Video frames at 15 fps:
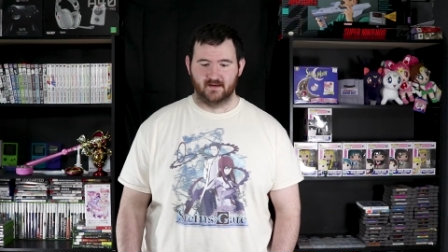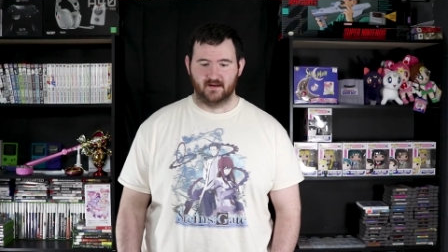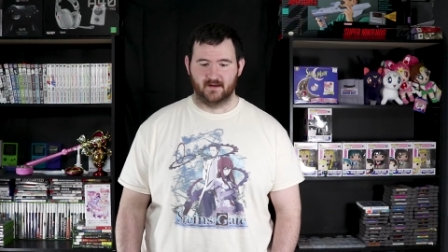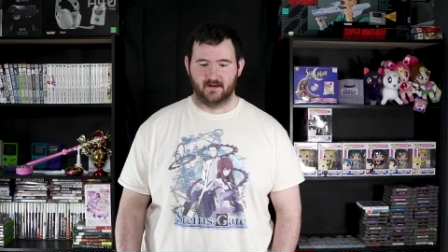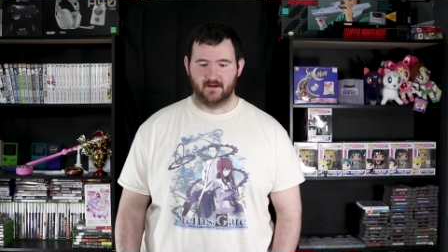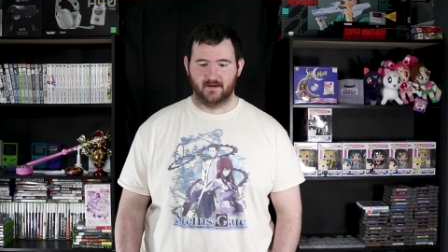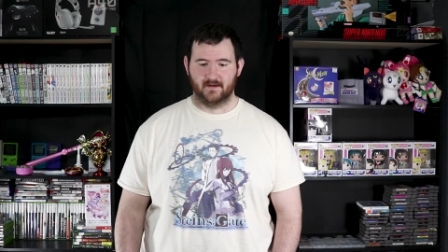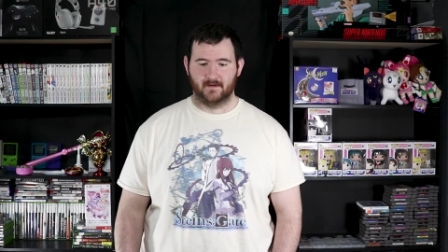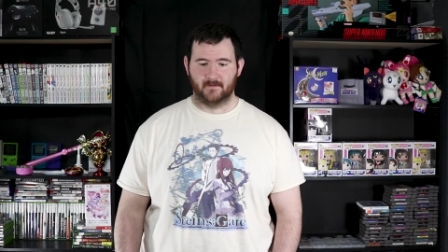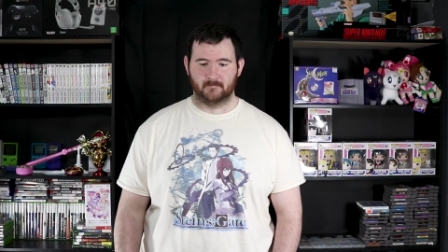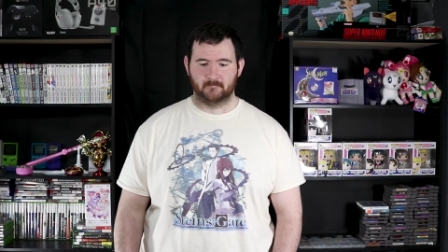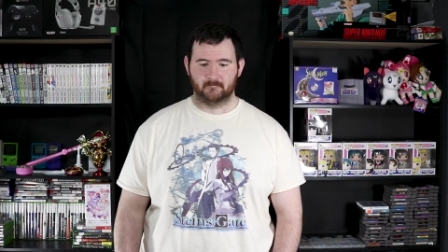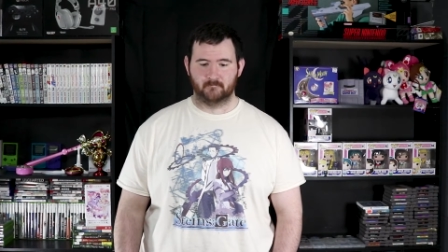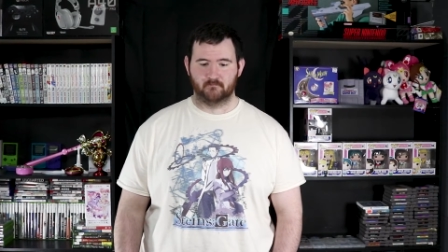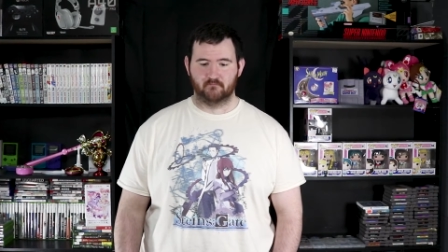
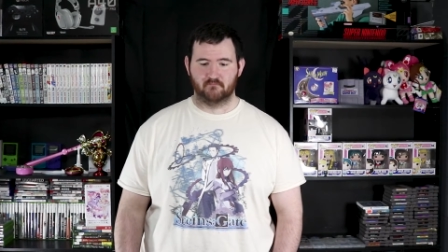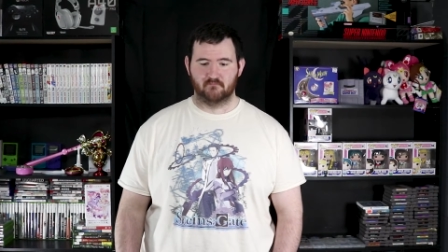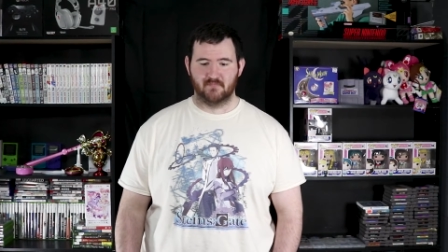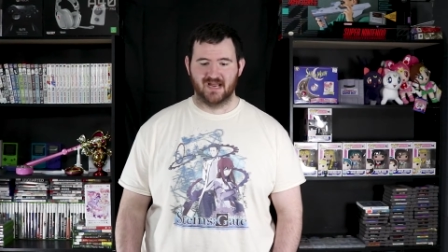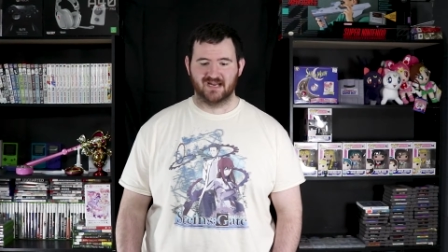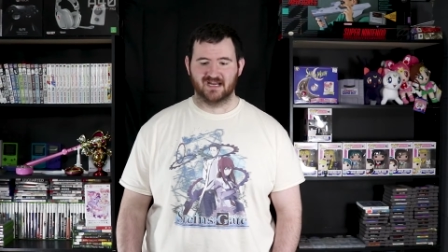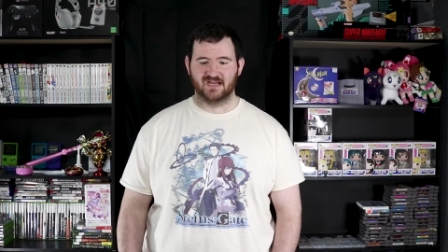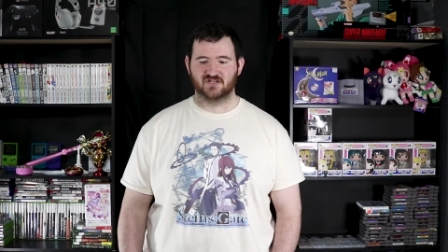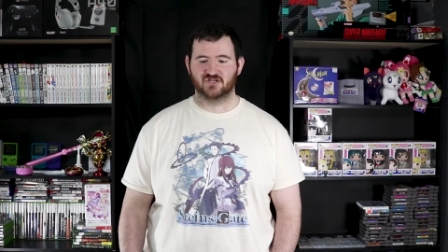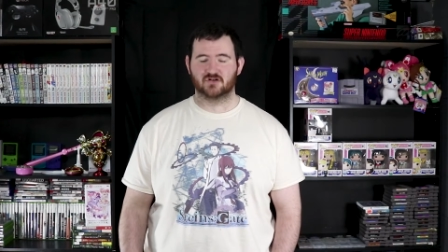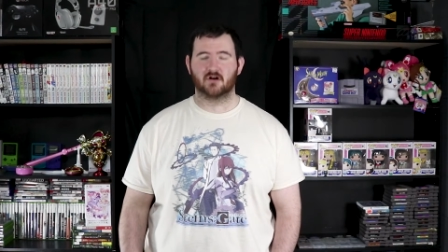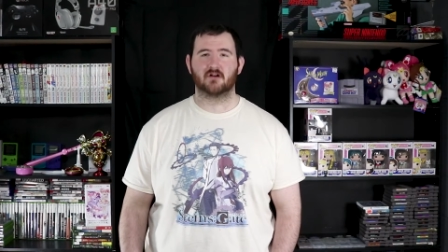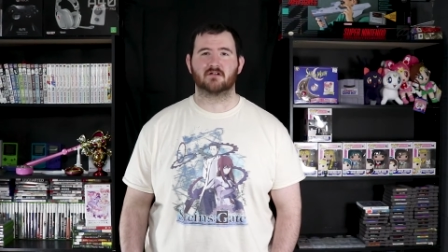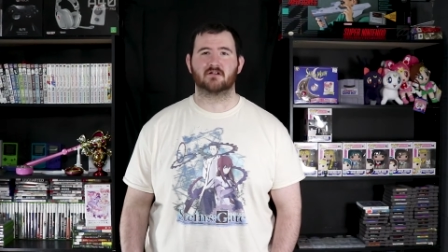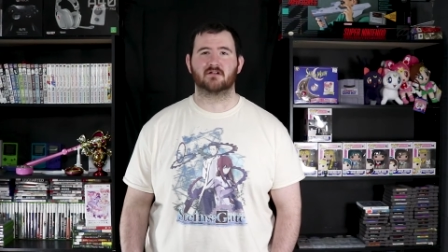Um, make a
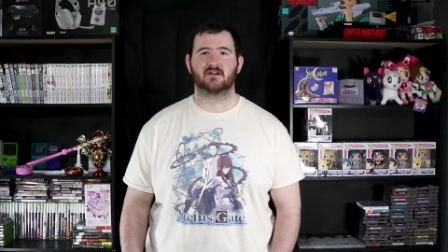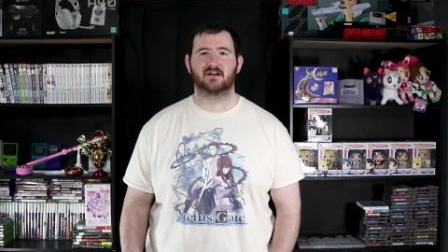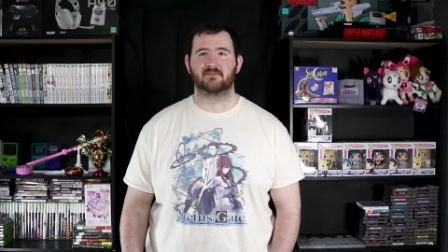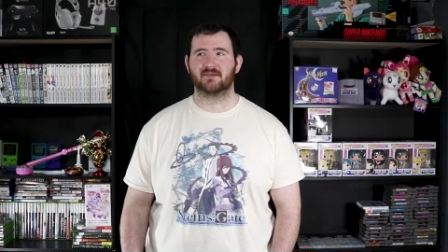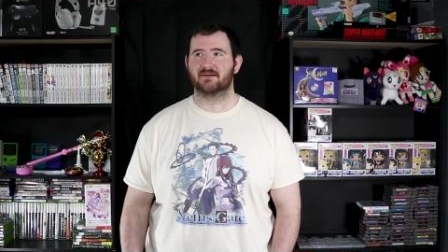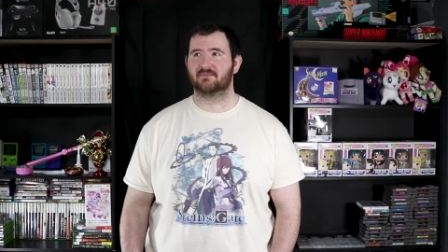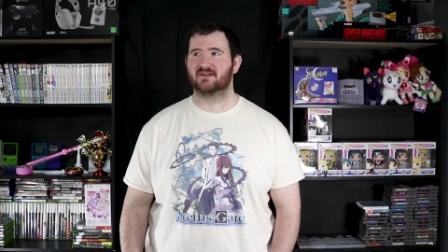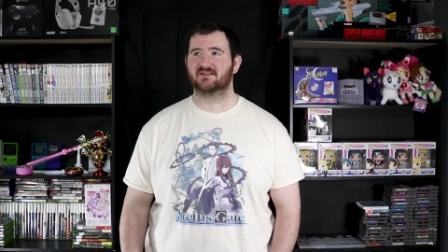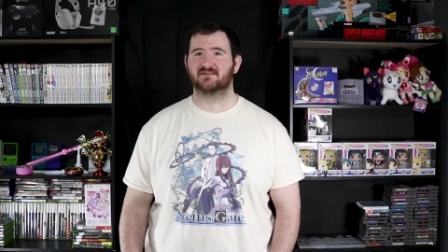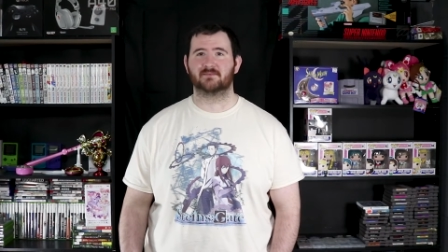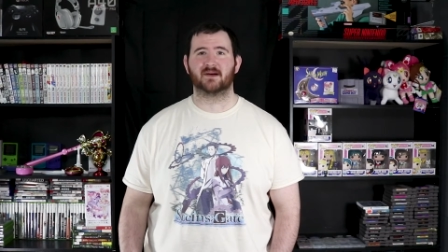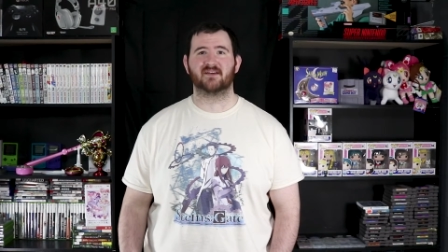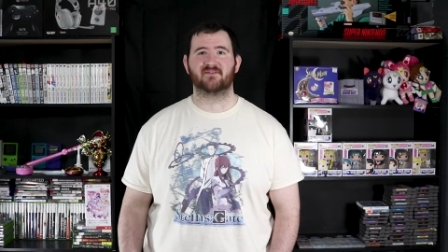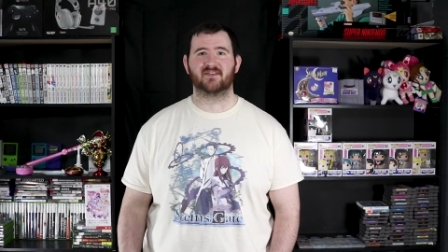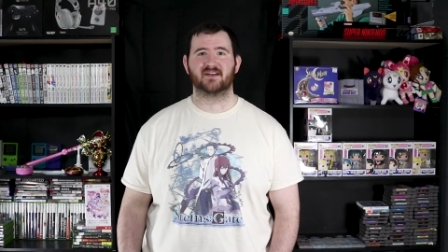stronger commitment to
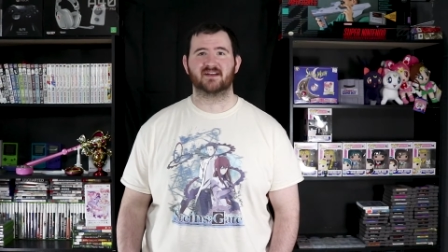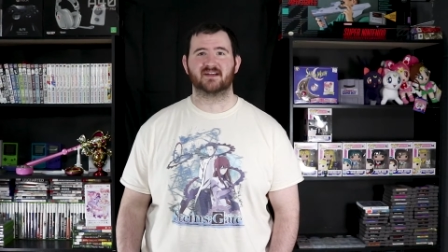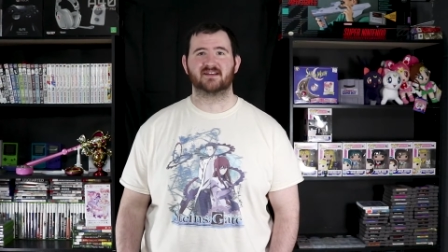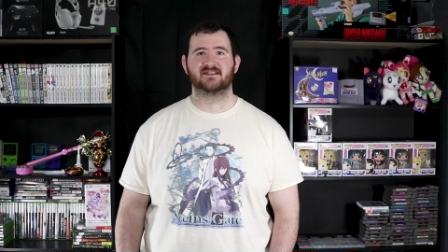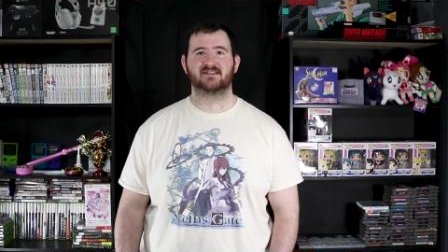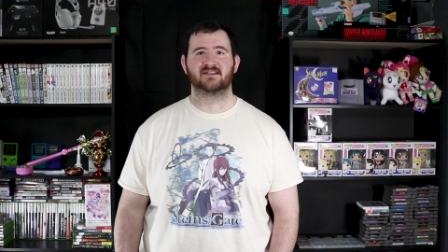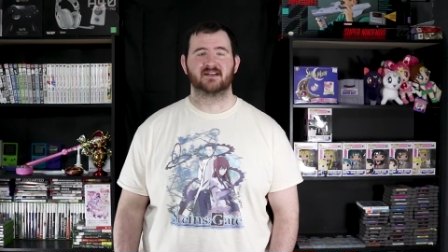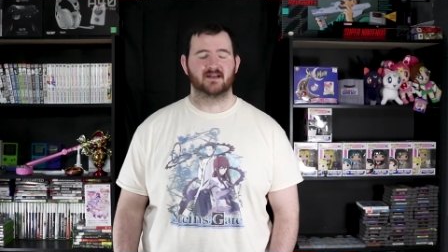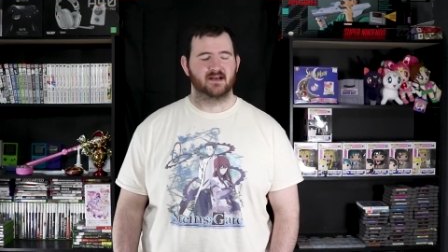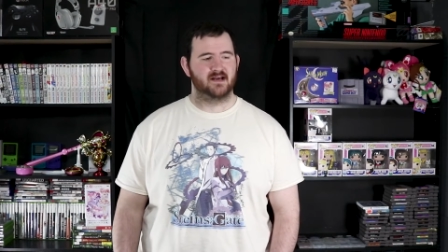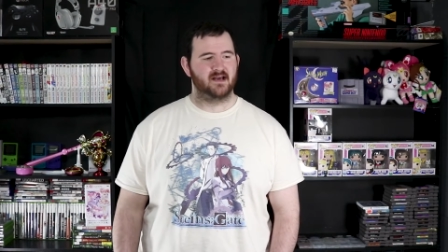my fitness.